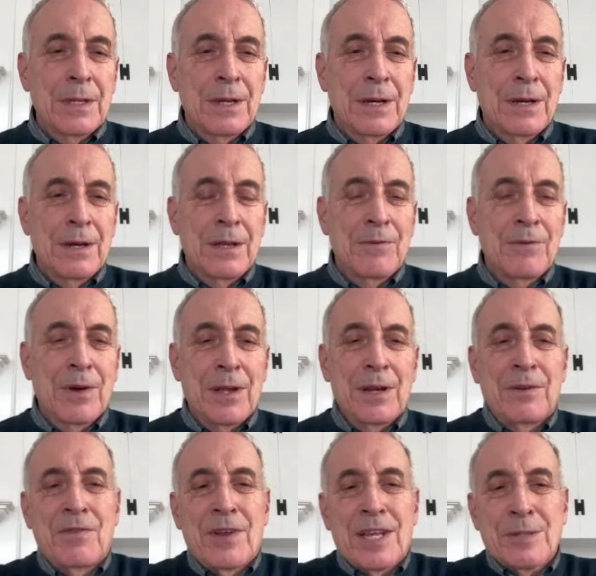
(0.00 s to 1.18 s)
uh, an
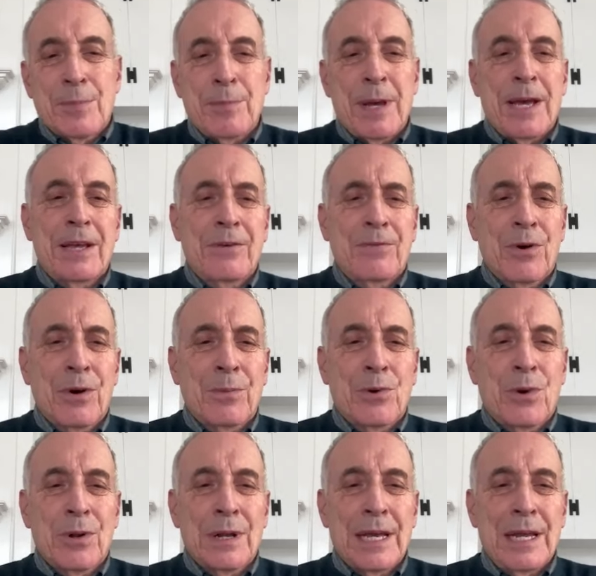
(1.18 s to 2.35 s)
investment banking firm
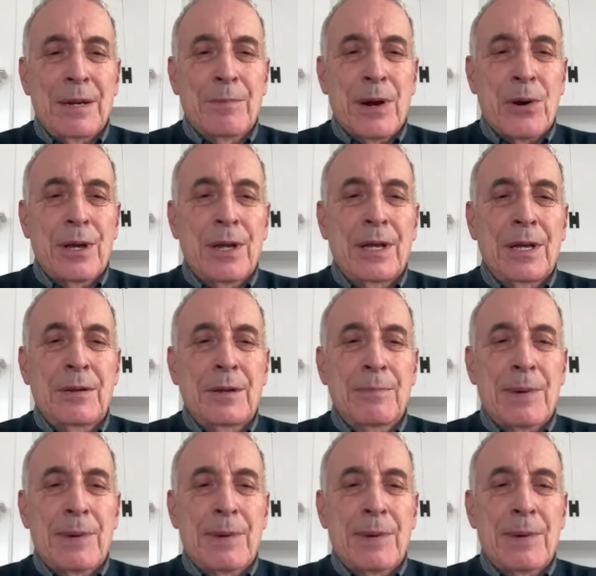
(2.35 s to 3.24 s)
called Lane Berry,